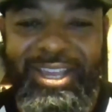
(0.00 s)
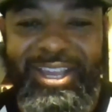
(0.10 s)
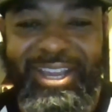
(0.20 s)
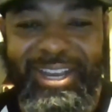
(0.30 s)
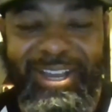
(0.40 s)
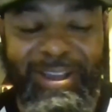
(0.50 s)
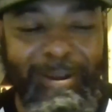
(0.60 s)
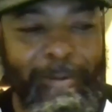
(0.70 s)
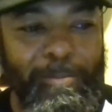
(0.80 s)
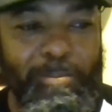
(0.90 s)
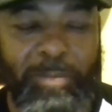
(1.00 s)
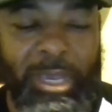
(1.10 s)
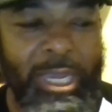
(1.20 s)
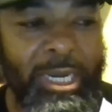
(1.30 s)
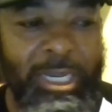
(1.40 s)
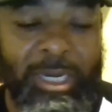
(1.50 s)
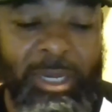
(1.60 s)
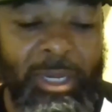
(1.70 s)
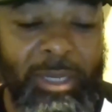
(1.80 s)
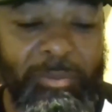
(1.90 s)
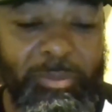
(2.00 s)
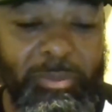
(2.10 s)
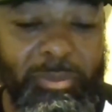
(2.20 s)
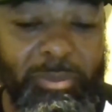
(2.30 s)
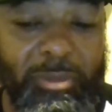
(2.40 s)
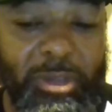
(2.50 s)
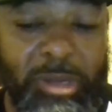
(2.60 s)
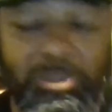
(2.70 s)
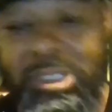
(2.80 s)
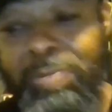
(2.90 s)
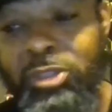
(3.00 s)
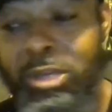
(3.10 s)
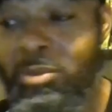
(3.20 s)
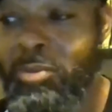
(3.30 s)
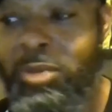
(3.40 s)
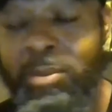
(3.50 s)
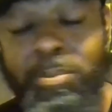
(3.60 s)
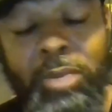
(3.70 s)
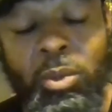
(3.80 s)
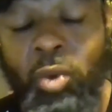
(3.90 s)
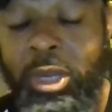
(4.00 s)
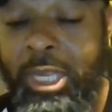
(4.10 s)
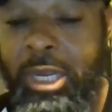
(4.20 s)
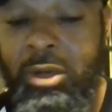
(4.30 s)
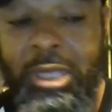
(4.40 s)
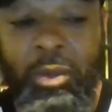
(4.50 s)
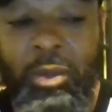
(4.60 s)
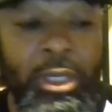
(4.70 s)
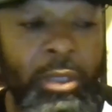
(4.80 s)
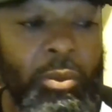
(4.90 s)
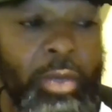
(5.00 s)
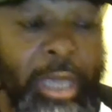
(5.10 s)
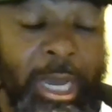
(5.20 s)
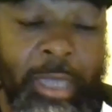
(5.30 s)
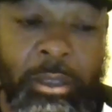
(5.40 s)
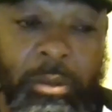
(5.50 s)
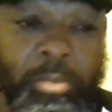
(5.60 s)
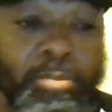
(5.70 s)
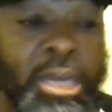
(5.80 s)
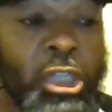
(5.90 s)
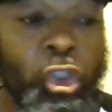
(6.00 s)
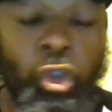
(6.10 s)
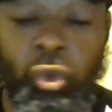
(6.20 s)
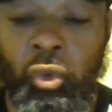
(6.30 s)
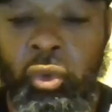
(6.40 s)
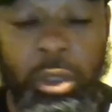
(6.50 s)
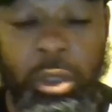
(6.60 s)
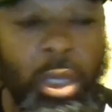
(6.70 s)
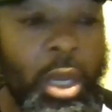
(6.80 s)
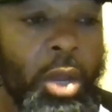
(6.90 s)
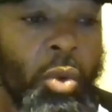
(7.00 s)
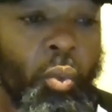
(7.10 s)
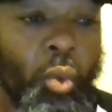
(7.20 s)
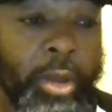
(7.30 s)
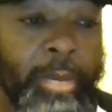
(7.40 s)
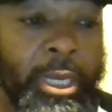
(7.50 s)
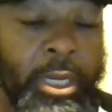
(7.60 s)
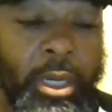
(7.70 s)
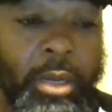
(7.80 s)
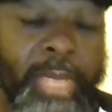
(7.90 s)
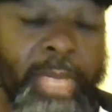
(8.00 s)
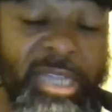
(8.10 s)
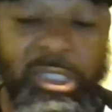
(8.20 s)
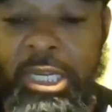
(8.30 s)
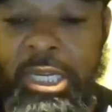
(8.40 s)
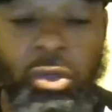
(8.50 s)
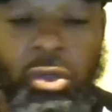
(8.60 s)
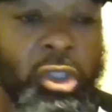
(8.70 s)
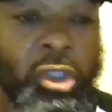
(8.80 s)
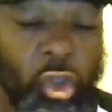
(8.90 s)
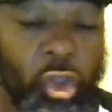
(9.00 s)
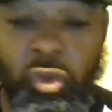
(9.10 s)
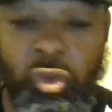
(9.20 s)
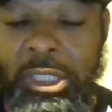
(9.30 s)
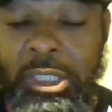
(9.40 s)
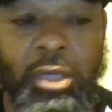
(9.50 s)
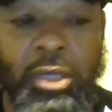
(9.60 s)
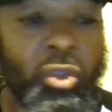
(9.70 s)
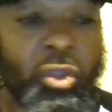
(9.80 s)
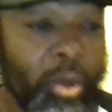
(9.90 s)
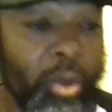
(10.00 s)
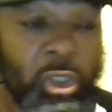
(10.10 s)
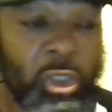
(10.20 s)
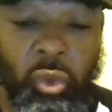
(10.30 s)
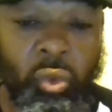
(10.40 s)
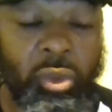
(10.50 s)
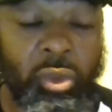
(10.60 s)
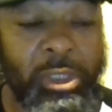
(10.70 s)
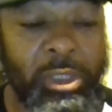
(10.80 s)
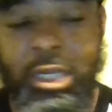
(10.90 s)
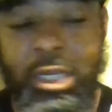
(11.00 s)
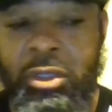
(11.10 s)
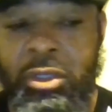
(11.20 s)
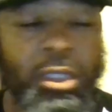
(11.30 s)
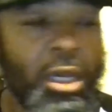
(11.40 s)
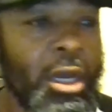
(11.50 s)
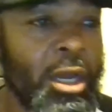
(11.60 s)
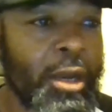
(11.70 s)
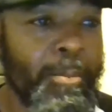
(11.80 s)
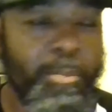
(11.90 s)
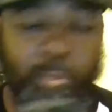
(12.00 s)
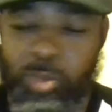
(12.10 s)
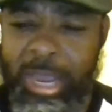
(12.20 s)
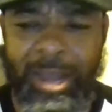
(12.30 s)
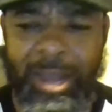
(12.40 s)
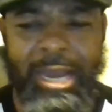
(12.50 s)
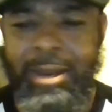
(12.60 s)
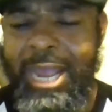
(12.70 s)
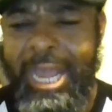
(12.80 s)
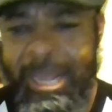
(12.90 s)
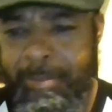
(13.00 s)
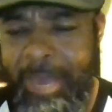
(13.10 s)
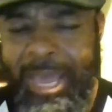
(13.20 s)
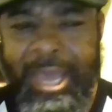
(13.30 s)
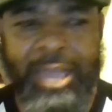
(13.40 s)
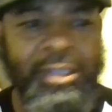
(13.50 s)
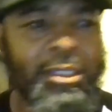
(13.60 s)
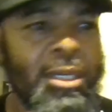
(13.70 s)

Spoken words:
And man, and come September, be 1 year that we got men's shoes, men's sneakers and children's sneakers, women's shoes and sneakers. Now I got handbags,